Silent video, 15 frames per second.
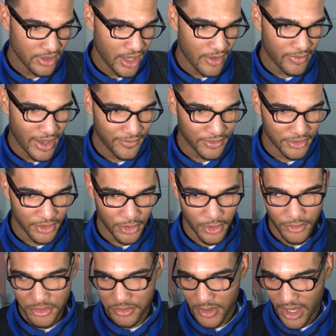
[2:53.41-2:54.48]
have half the
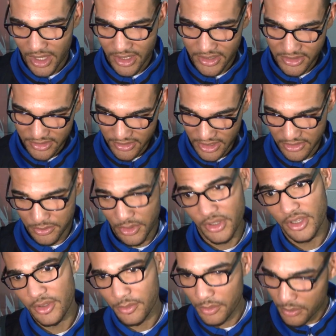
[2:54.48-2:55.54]
turnovers we had, it's
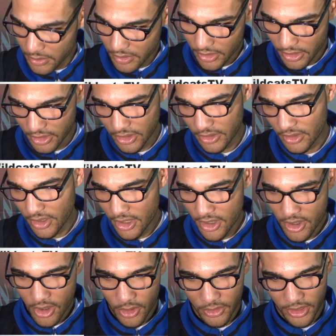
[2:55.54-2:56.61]
really, you
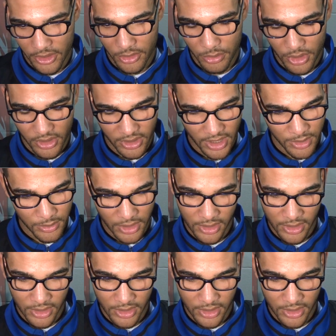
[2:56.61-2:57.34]
know, a whole nother ball game.